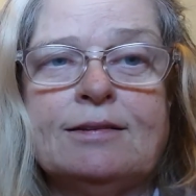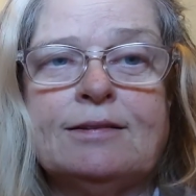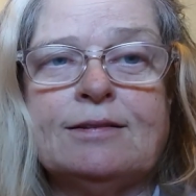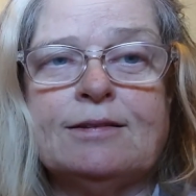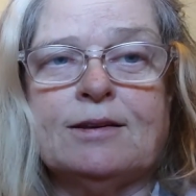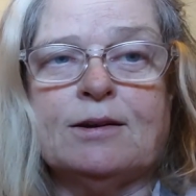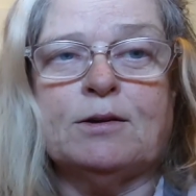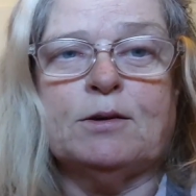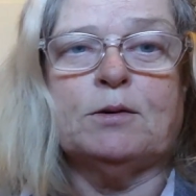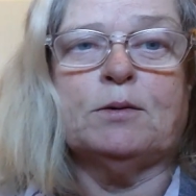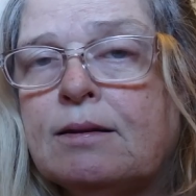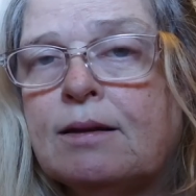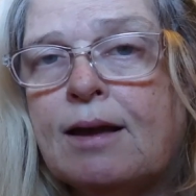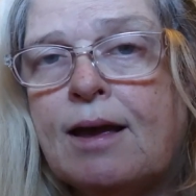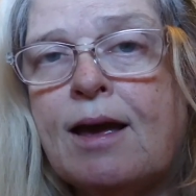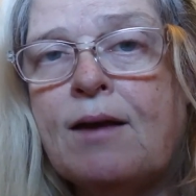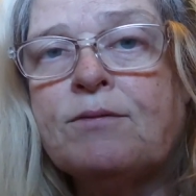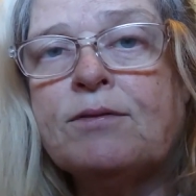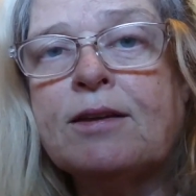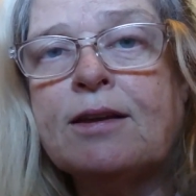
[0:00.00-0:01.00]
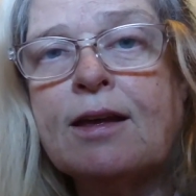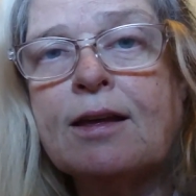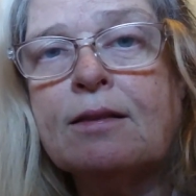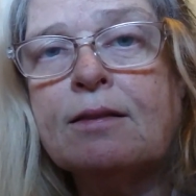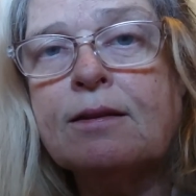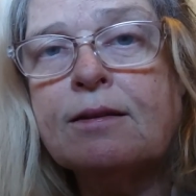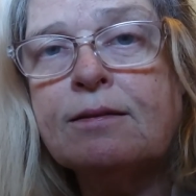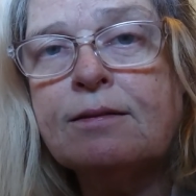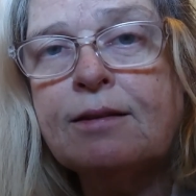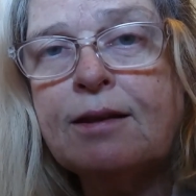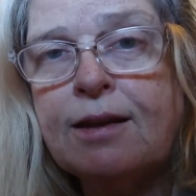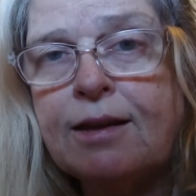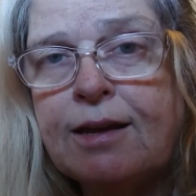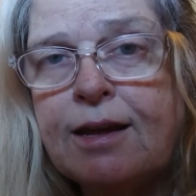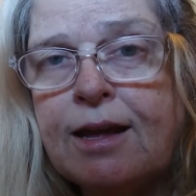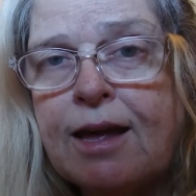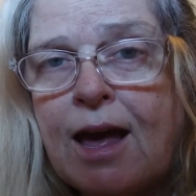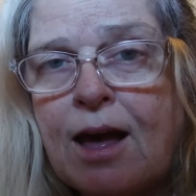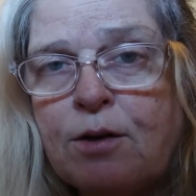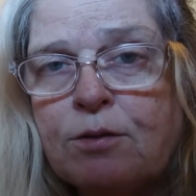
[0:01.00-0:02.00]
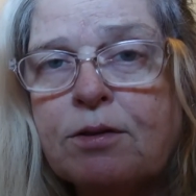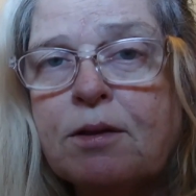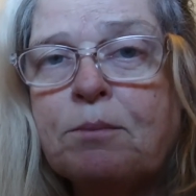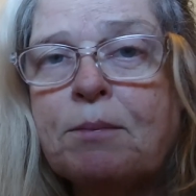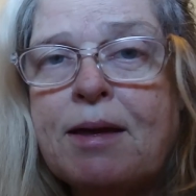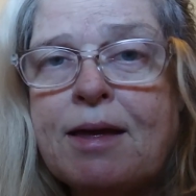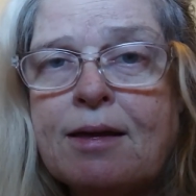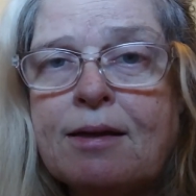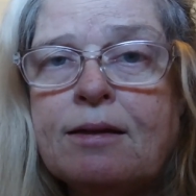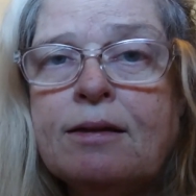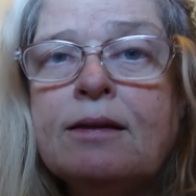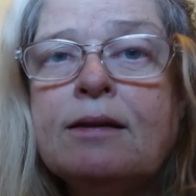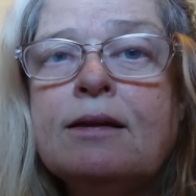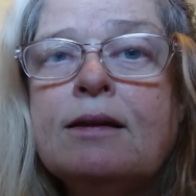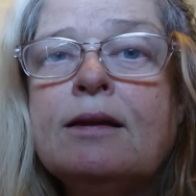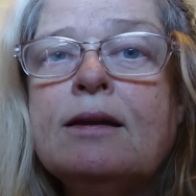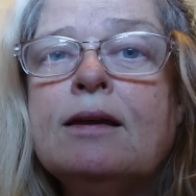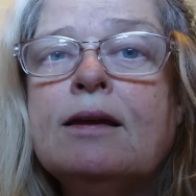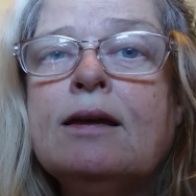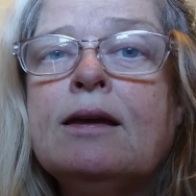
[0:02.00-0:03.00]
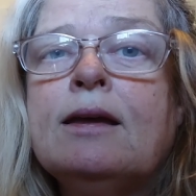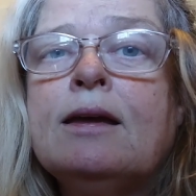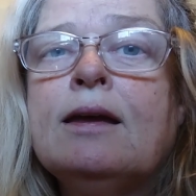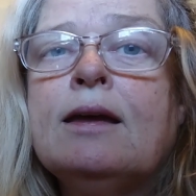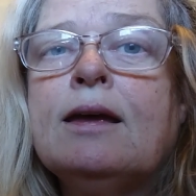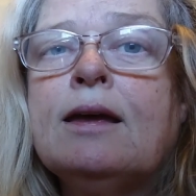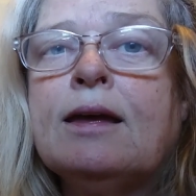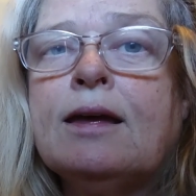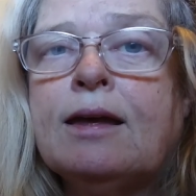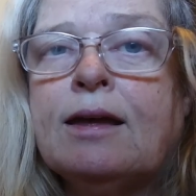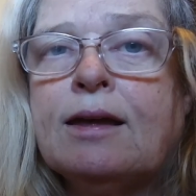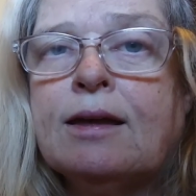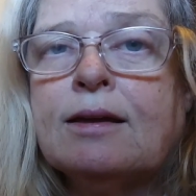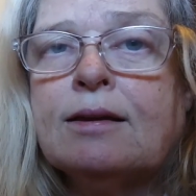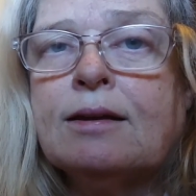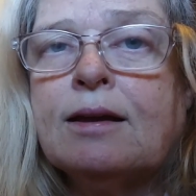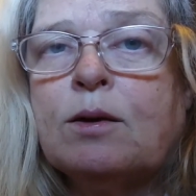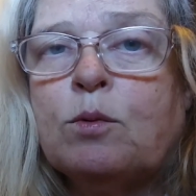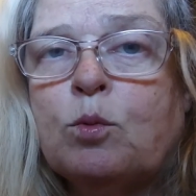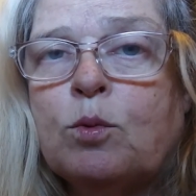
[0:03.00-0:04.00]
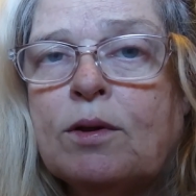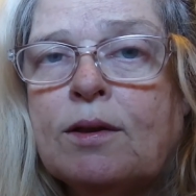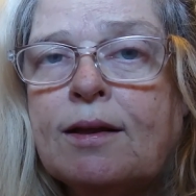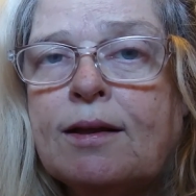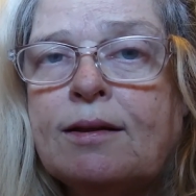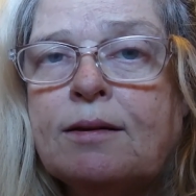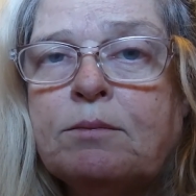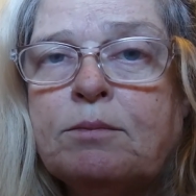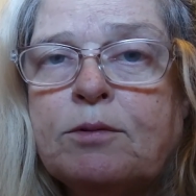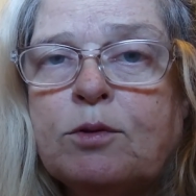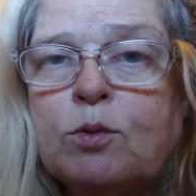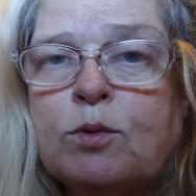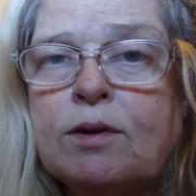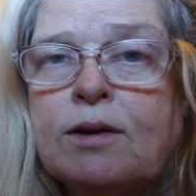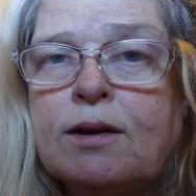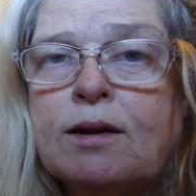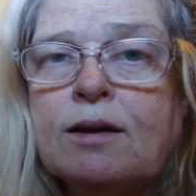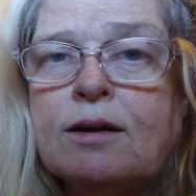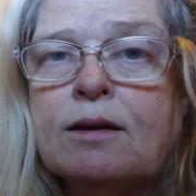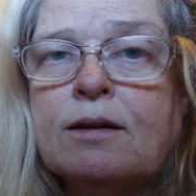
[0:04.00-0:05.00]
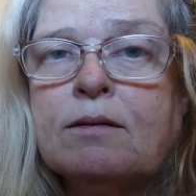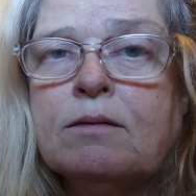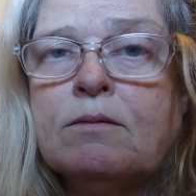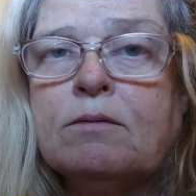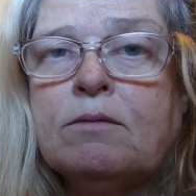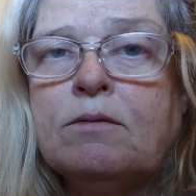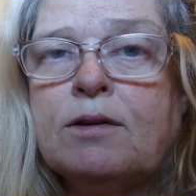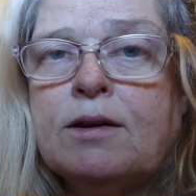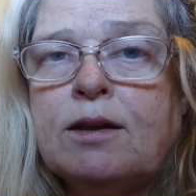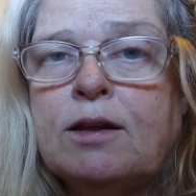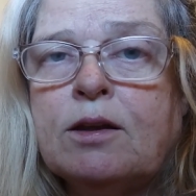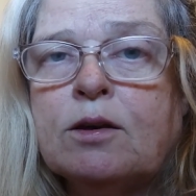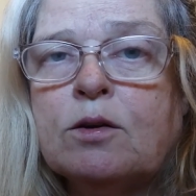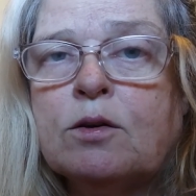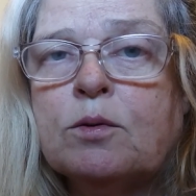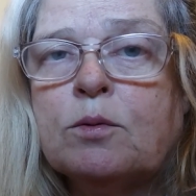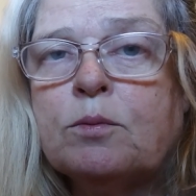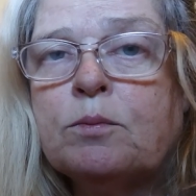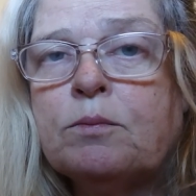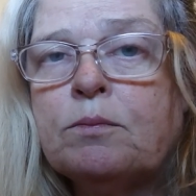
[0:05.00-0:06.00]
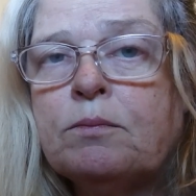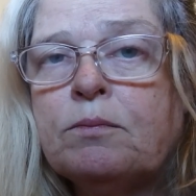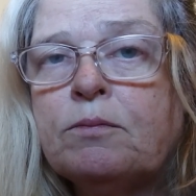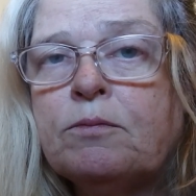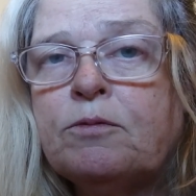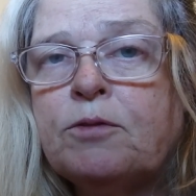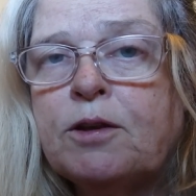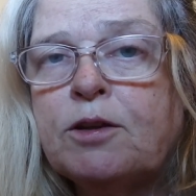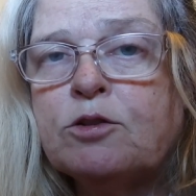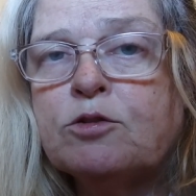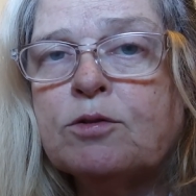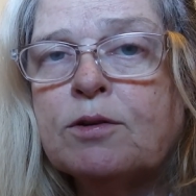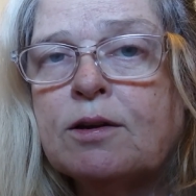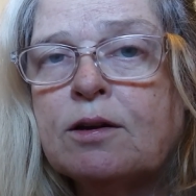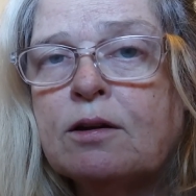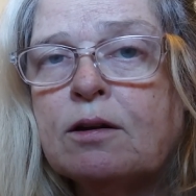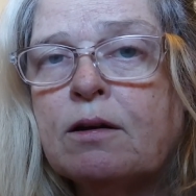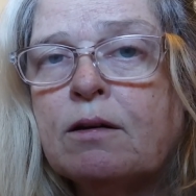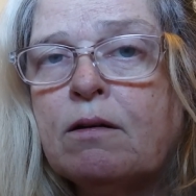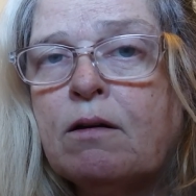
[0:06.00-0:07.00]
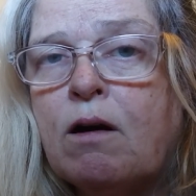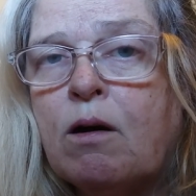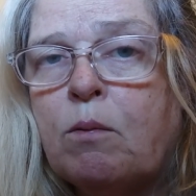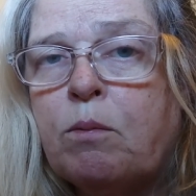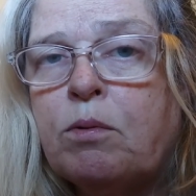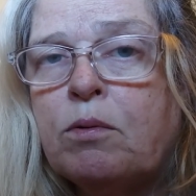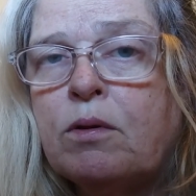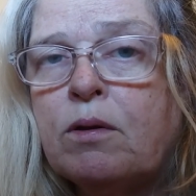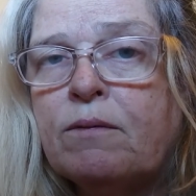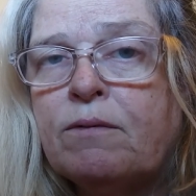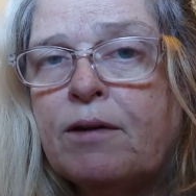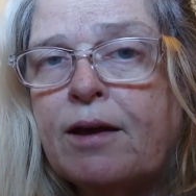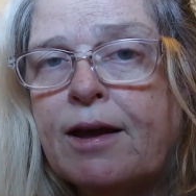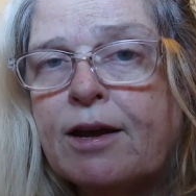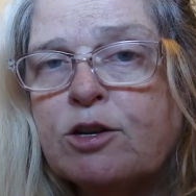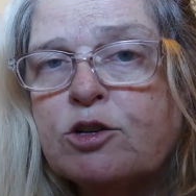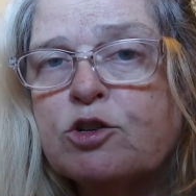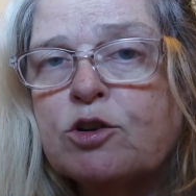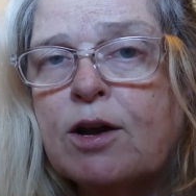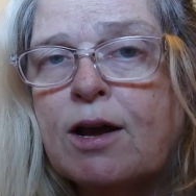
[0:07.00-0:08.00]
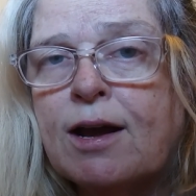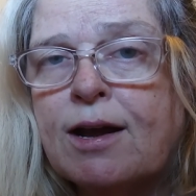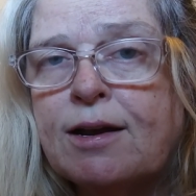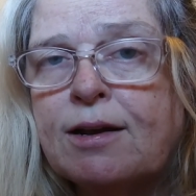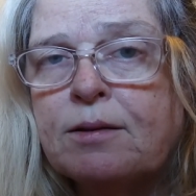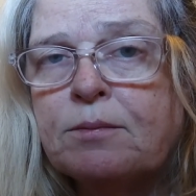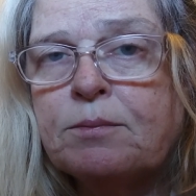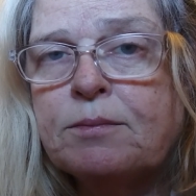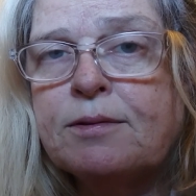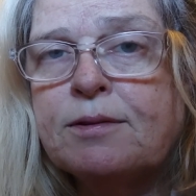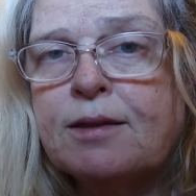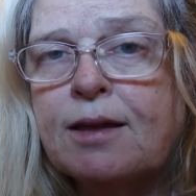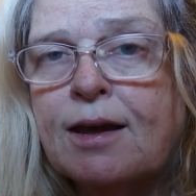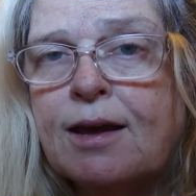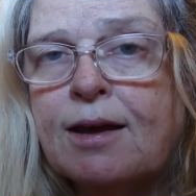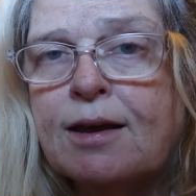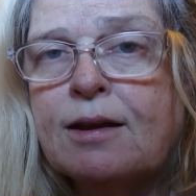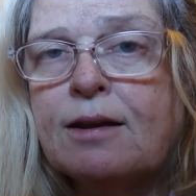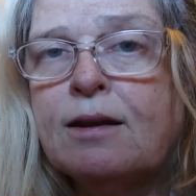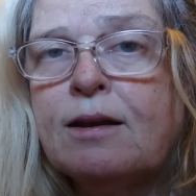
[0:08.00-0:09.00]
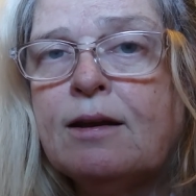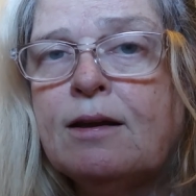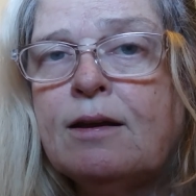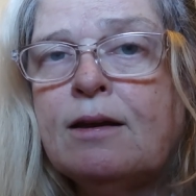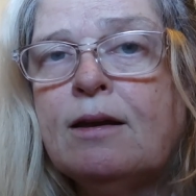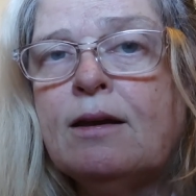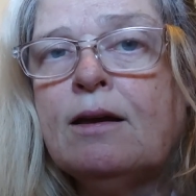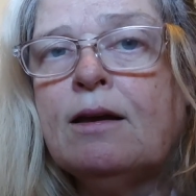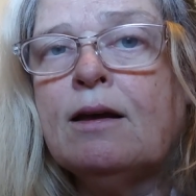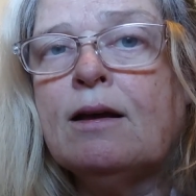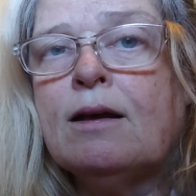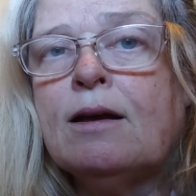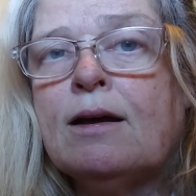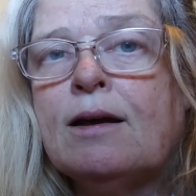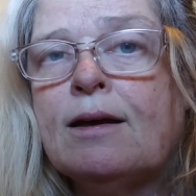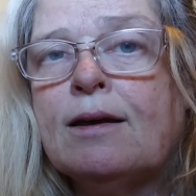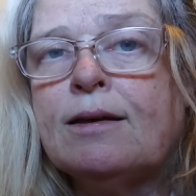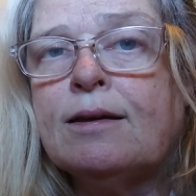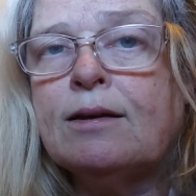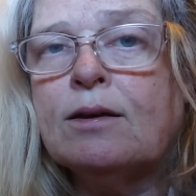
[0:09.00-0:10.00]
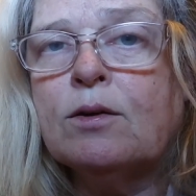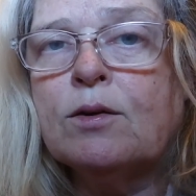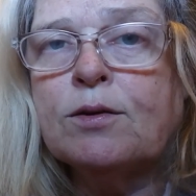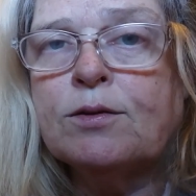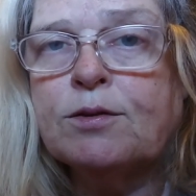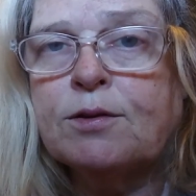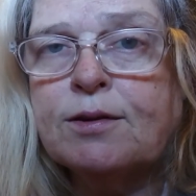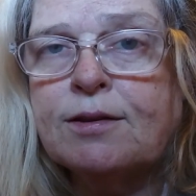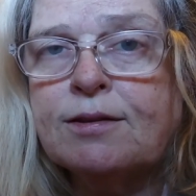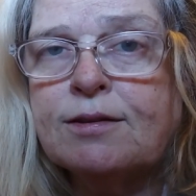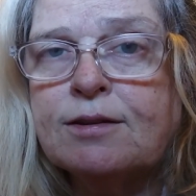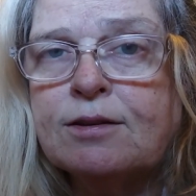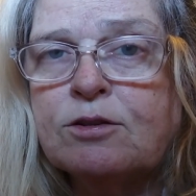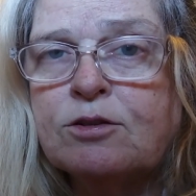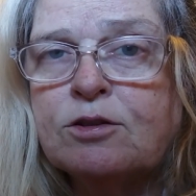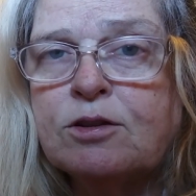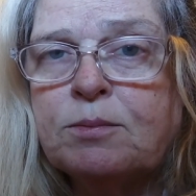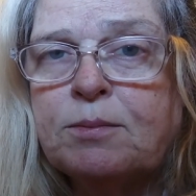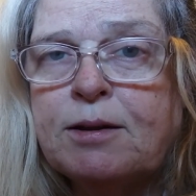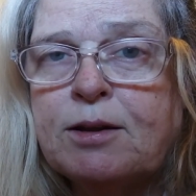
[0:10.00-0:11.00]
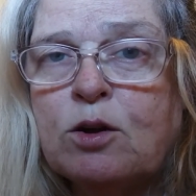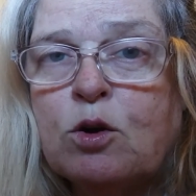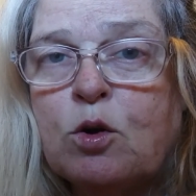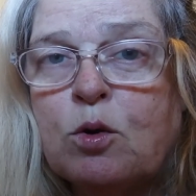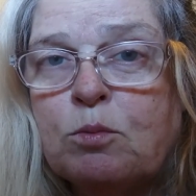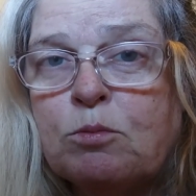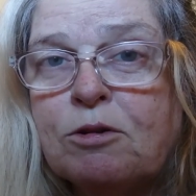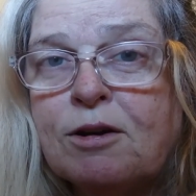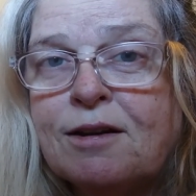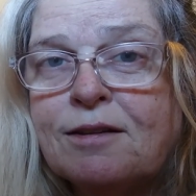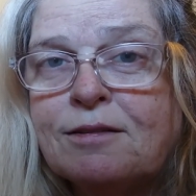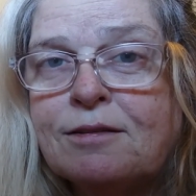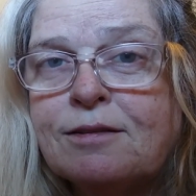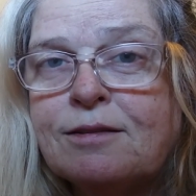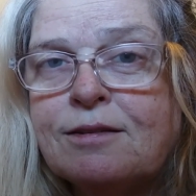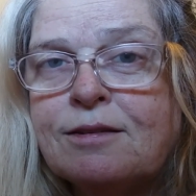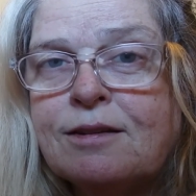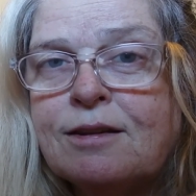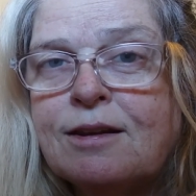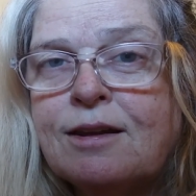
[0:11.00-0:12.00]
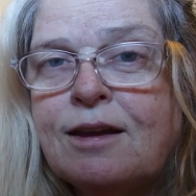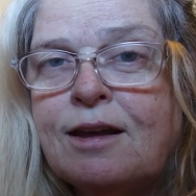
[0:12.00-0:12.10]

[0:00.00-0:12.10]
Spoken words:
So I have to get this tiki out in the mail, and I will end up doing a video featuring a couple of extra items that I also consider to be home runs.